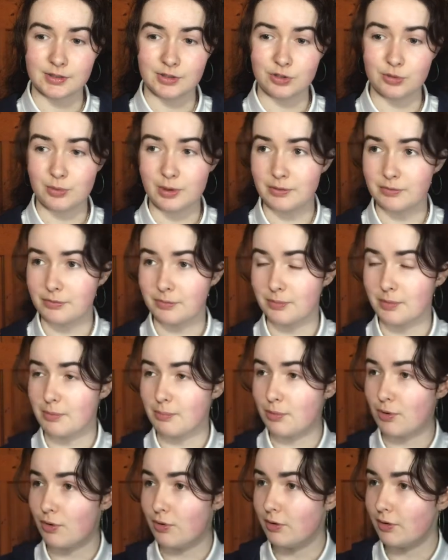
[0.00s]
You went from the
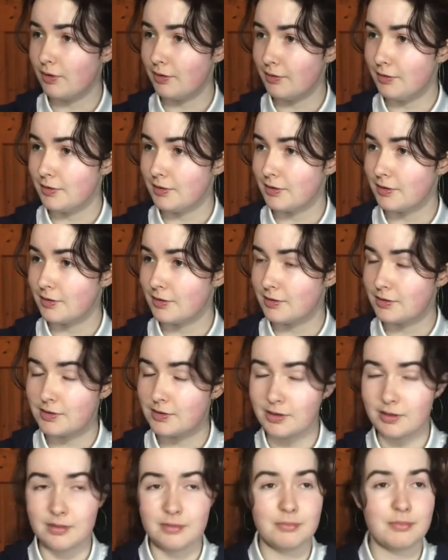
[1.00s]
bowl
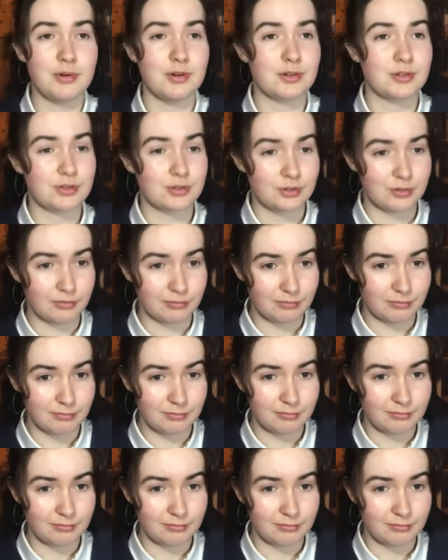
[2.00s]
to the mushroom.